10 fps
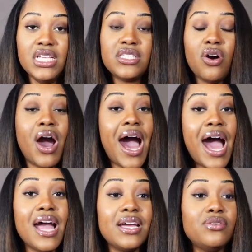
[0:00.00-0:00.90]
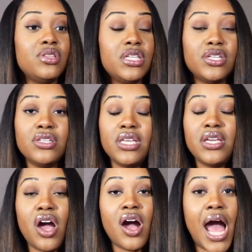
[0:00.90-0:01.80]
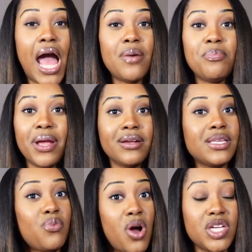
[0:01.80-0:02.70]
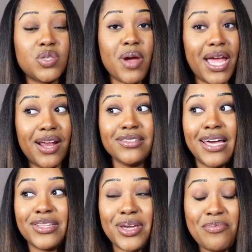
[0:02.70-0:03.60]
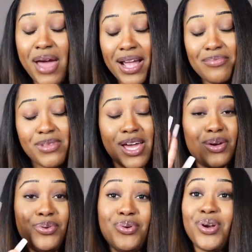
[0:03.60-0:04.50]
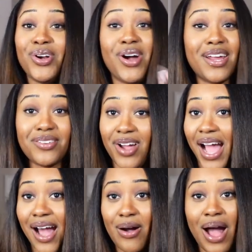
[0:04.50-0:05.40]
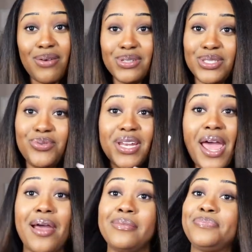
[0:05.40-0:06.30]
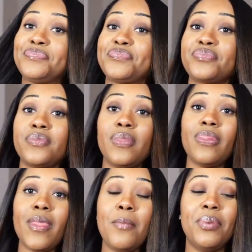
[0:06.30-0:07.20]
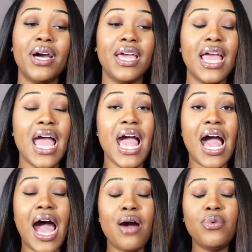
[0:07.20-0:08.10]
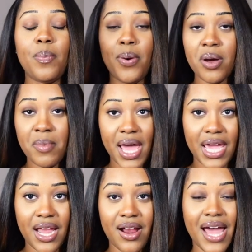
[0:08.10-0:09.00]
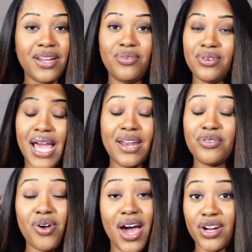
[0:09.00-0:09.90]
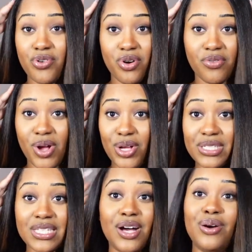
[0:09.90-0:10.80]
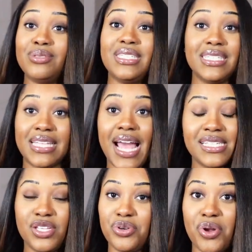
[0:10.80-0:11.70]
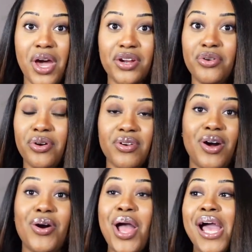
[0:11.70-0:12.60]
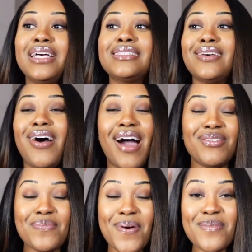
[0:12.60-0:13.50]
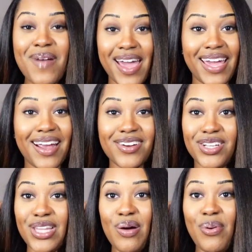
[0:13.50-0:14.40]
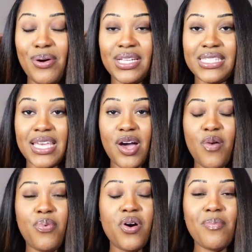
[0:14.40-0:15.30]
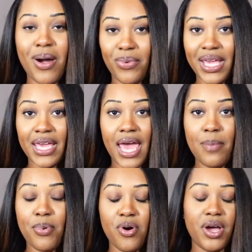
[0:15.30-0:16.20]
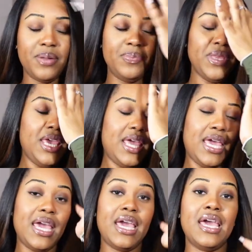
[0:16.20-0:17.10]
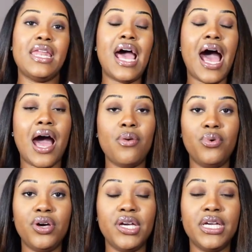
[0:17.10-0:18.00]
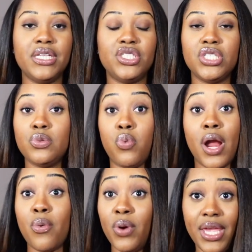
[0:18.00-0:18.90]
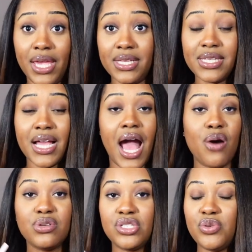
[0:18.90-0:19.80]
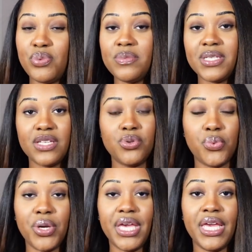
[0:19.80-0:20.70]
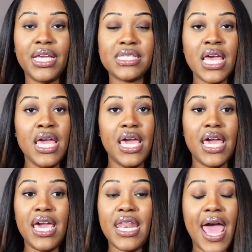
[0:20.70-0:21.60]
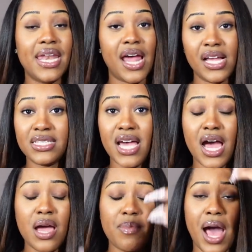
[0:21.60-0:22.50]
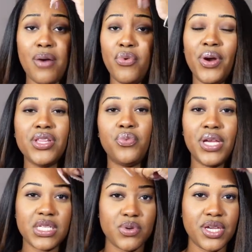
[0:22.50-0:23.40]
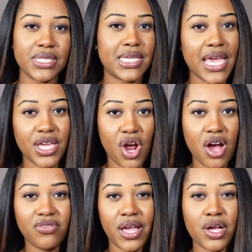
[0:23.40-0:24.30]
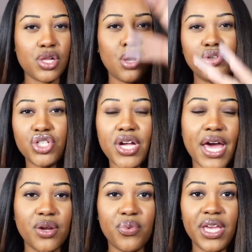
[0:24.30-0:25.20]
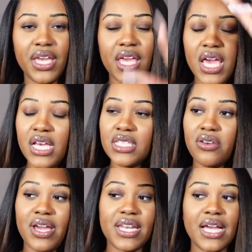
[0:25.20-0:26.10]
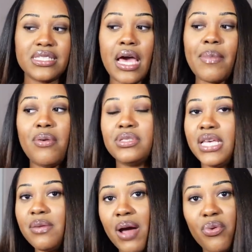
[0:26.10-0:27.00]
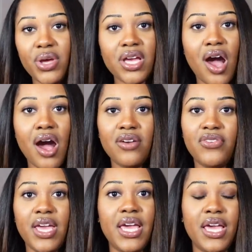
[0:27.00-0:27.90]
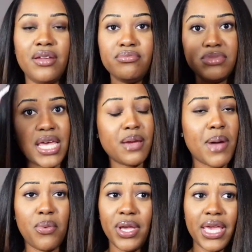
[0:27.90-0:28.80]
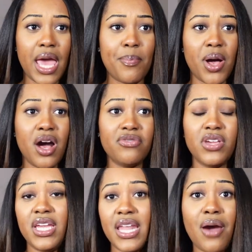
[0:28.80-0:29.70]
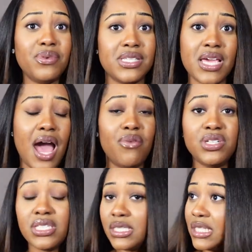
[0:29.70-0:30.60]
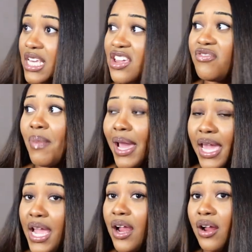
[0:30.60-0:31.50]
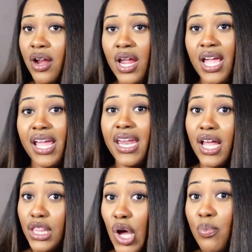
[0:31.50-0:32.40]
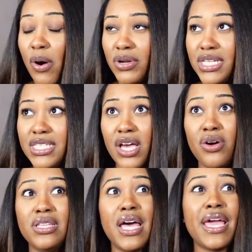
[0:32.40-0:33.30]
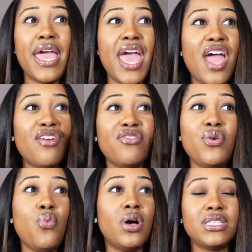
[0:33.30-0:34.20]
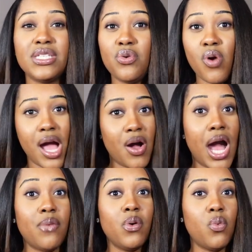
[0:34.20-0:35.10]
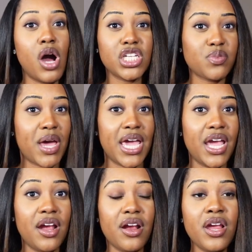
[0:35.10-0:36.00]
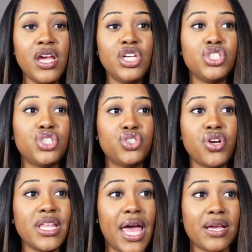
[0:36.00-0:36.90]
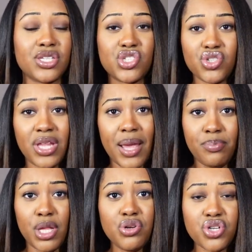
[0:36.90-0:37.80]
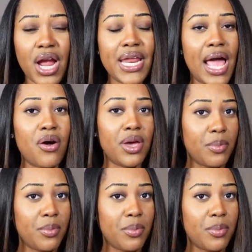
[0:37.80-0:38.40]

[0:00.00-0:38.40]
So I literally, y'all, I barely washed my hair. Like, looking back, I'm like, oh girl, I don't know how I was doing that. But I would put my hair, I don't know how to corn roll, so to this day I still don't know how to corn roll. So I would put my hair in a low ponytail, put my wig cap on, and I would just wear wigs. Like, I was super obsessed with wigs. And at nighttime, I would wear the wigs where you could take it off, like a closure kind of wig. So at nighttime, I would take my wig off and take my wig cap off, and that was it. I would just leave my hair in a low ponytail, and like every once in a while I would wash my hair straight, like blow dry it out